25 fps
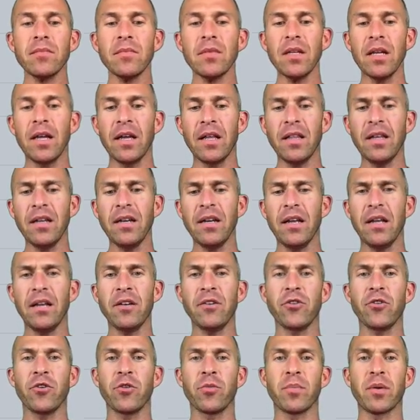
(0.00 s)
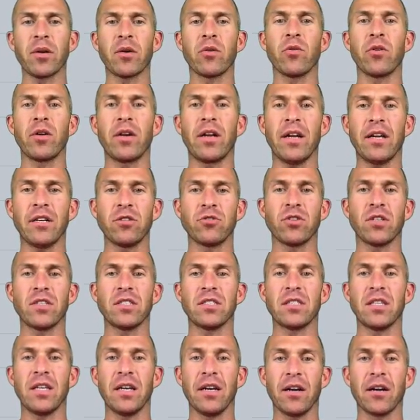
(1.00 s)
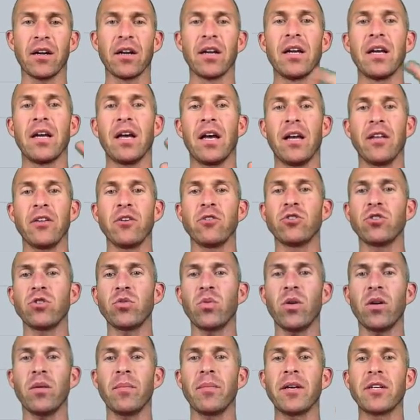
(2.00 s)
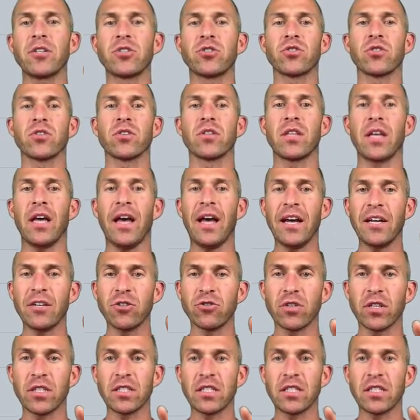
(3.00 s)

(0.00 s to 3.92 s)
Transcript: and then enter your Bitcoin address there. And you just want to make sure that the address